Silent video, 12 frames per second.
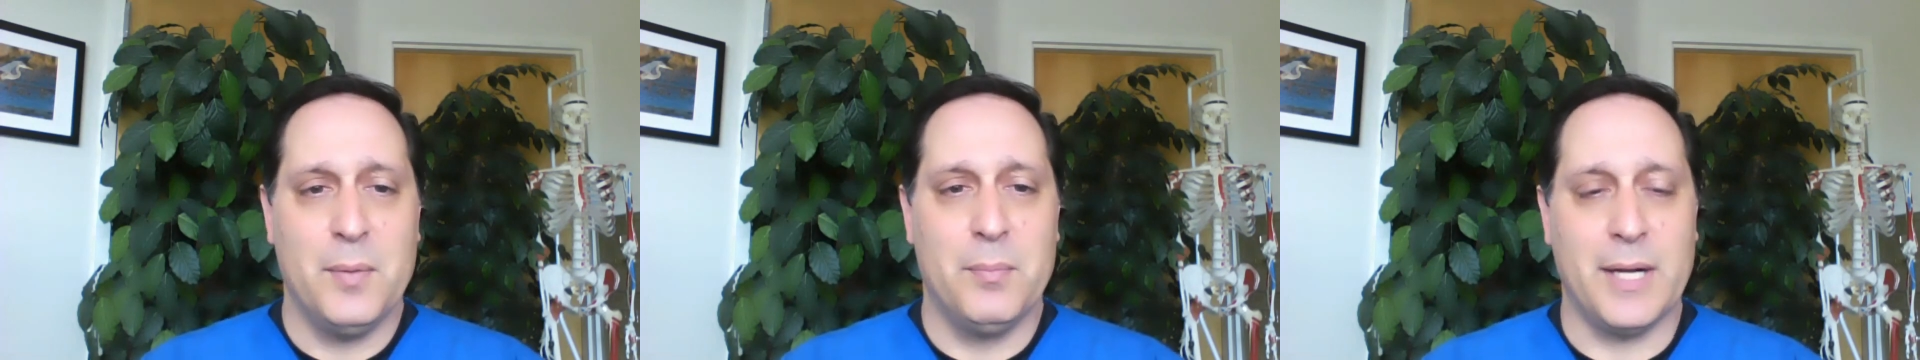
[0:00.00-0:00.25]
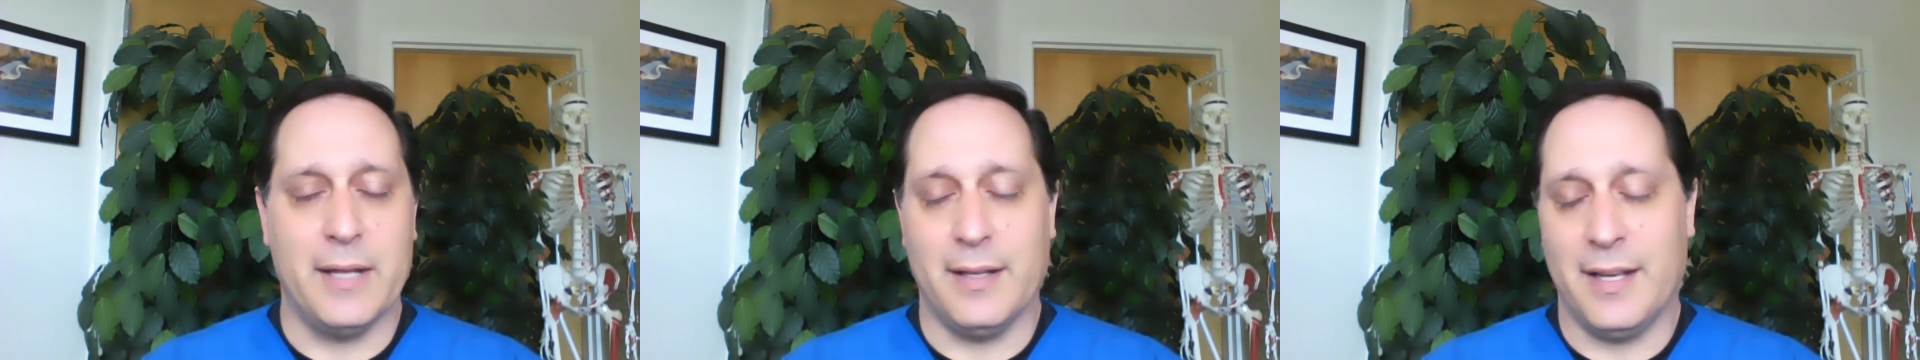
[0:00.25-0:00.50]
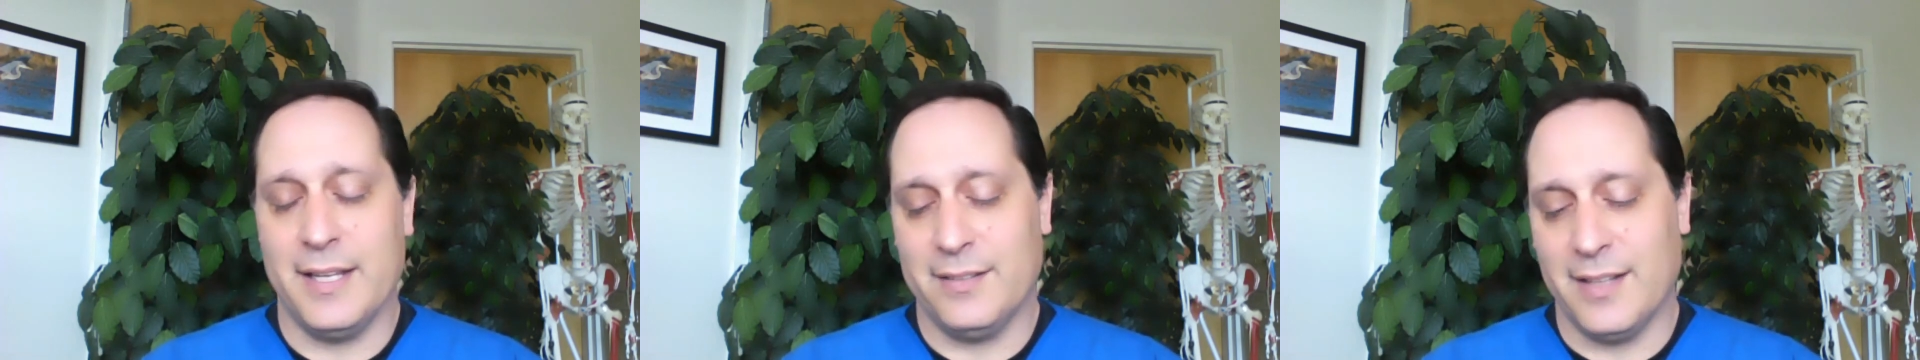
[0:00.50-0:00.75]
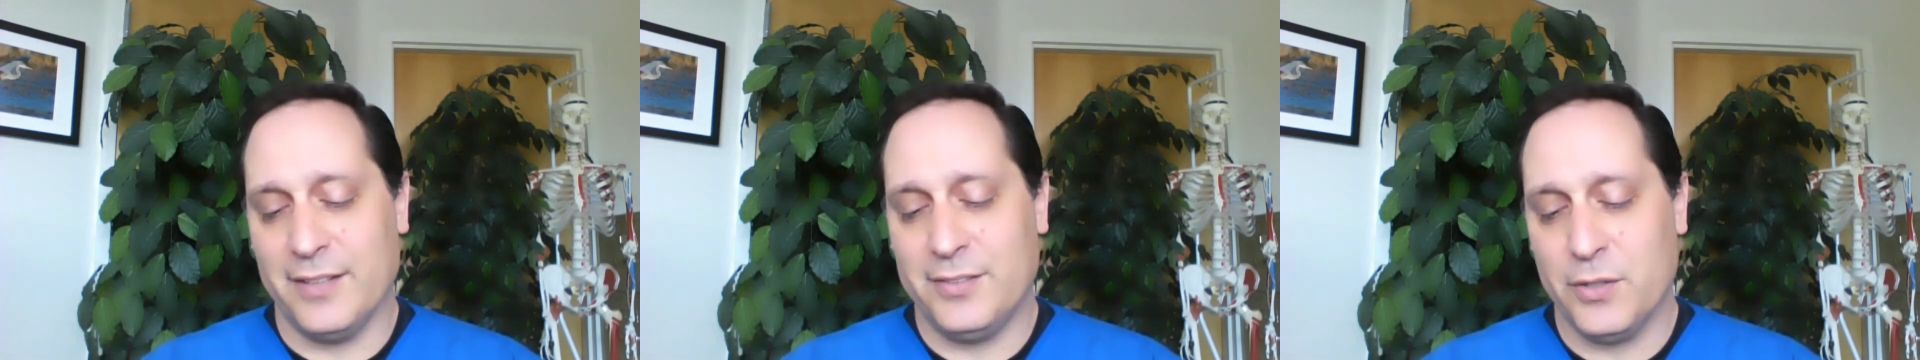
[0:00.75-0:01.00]
But I, I,
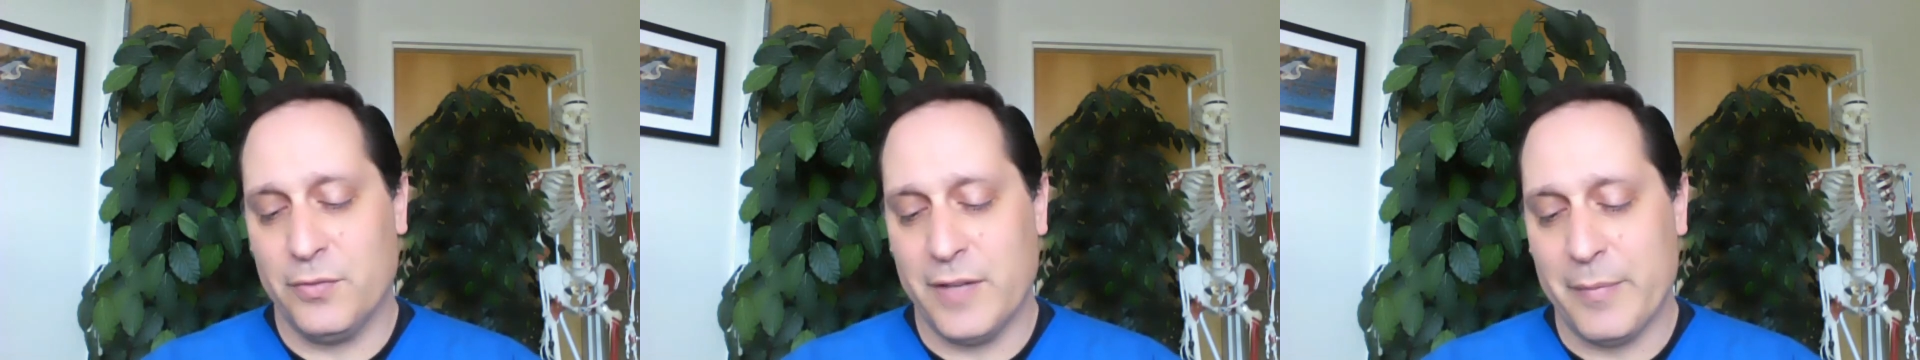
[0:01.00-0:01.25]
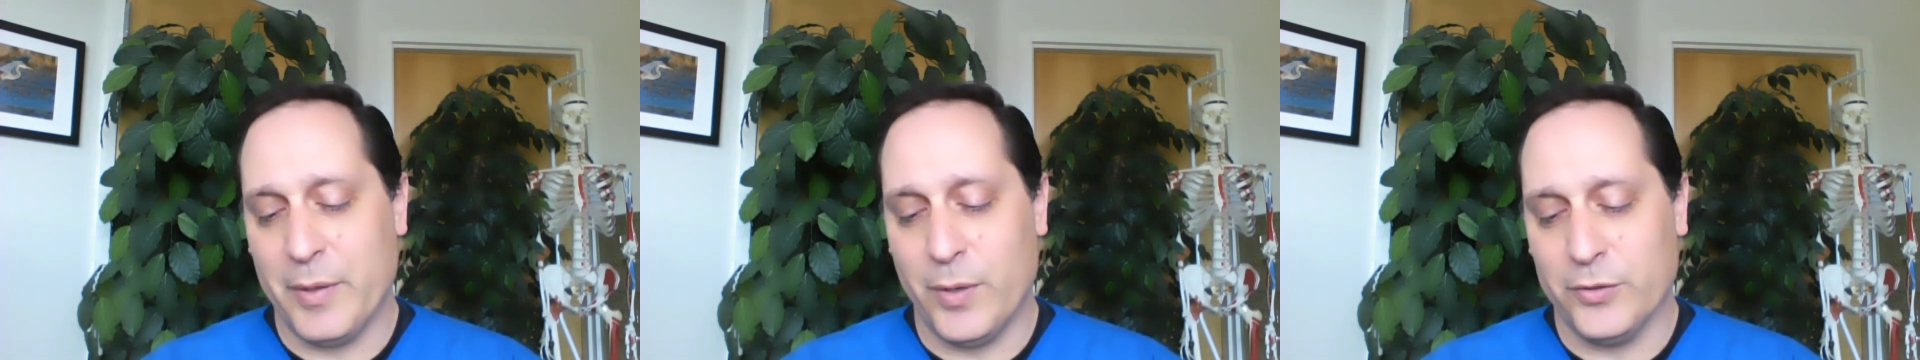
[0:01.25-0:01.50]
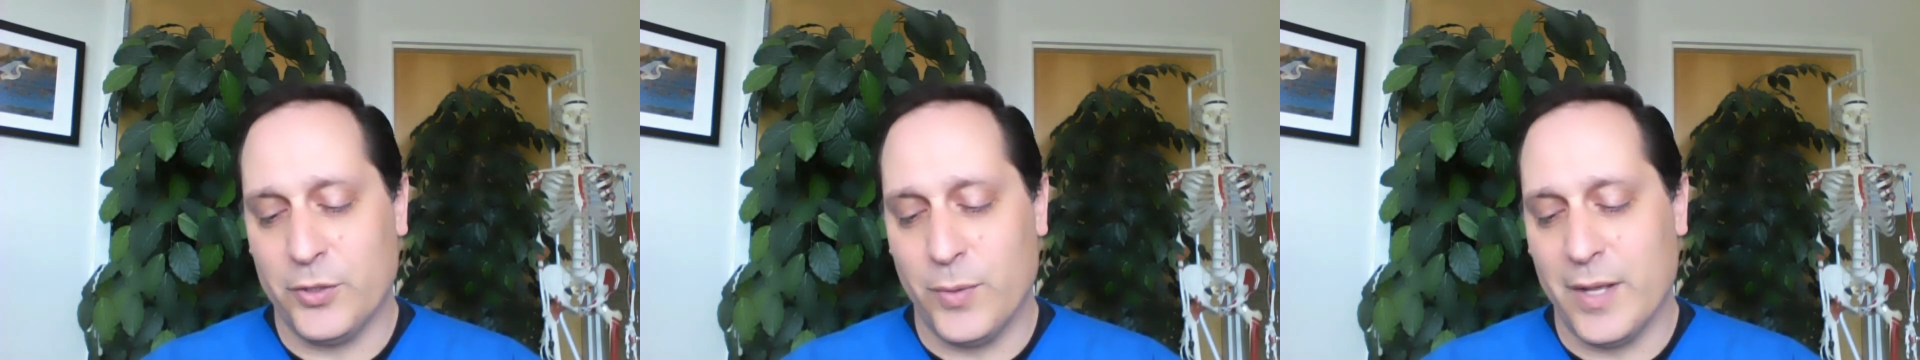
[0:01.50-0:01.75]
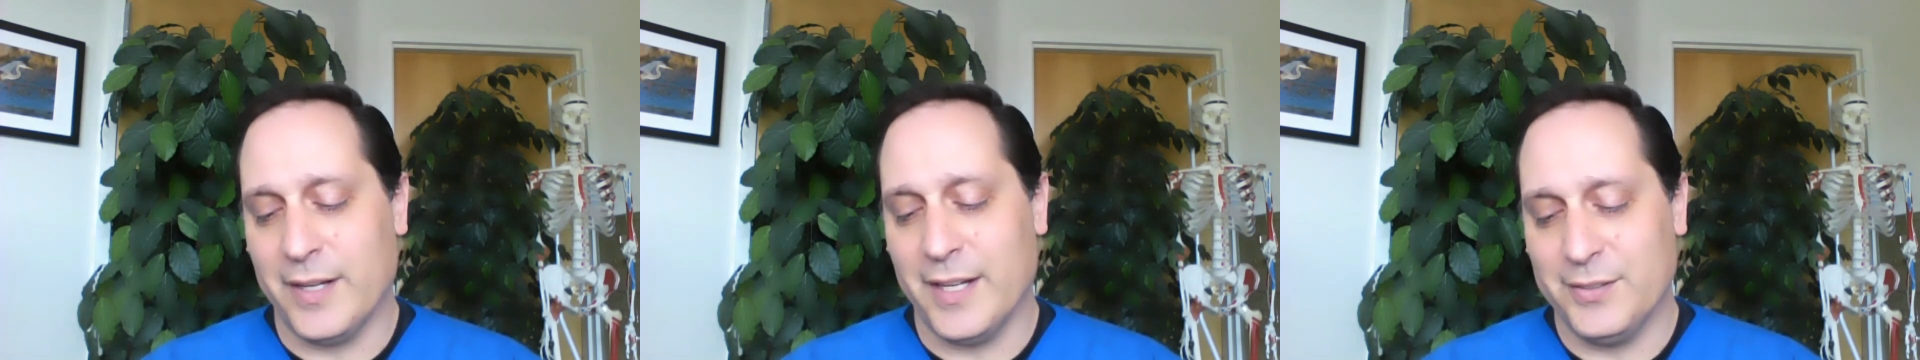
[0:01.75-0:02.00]
I see her family once in a
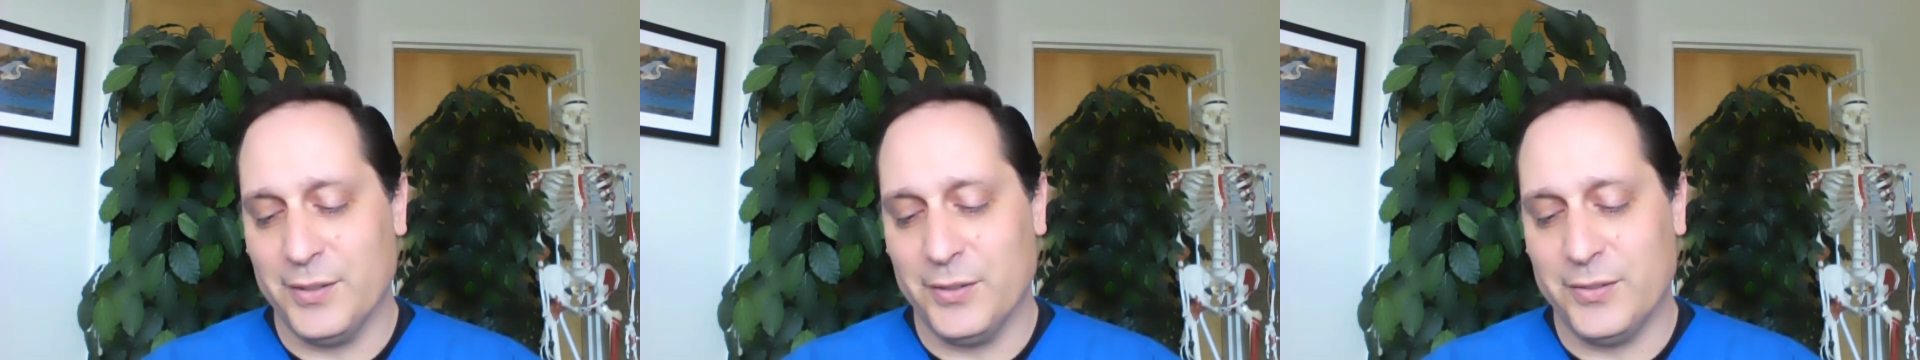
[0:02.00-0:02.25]
while and I still